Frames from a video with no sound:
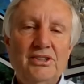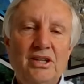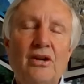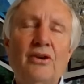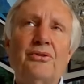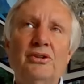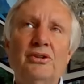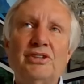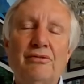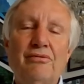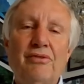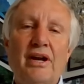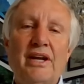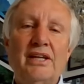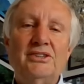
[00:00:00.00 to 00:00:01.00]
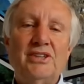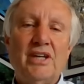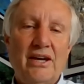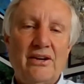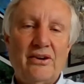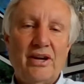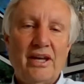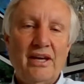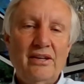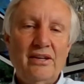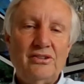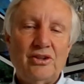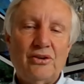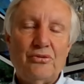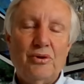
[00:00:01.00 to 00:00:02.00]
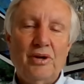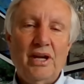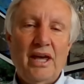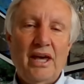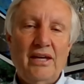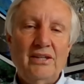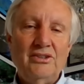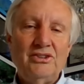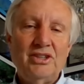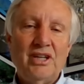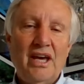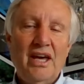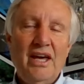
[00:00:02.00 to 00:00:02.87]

or Thursday, Friday, Saturday, so three days.